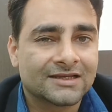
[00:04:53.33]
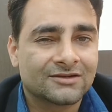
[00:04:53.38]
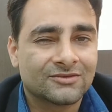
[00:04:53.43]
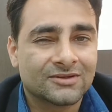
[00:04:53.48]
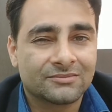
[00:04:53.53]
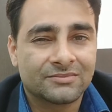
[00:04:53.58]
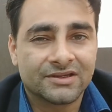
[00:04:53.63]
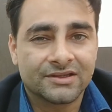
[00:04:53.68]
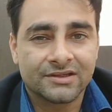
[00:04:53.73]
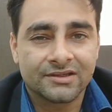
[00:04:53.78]
there
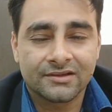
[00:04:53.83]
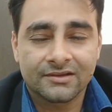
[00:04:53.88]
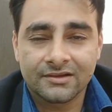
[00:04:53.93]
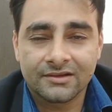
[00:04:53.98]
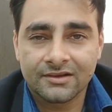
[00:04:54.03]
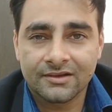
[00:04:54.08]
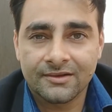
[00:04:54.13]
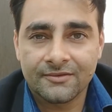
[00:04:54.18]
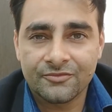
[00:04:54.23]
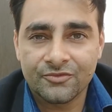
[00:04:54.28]
will be
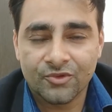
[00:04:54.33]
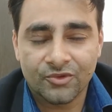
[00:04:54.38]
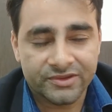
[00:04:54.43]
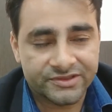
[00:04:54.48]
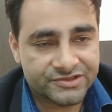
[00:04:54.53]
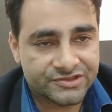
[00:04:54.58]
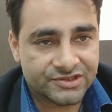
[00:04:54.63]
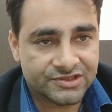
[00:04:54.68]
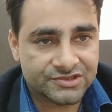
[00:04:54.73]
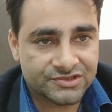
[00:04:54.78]
no
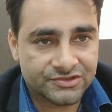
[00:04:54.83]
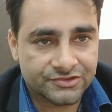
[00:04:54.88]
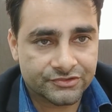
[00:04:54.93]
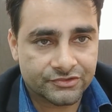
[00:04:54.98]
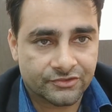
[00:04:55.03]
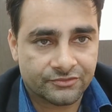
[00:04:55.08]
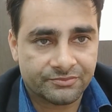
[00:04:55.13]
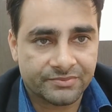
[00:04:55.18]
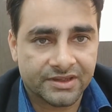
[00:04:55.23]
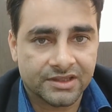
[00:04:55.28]

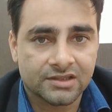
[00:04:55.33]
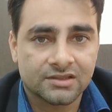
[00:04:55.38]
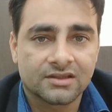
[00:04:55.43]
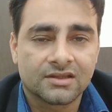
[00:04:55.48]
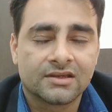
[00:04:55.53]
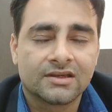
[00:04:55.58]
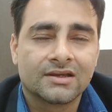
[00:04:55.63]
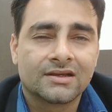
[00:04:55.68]
incidences of pain.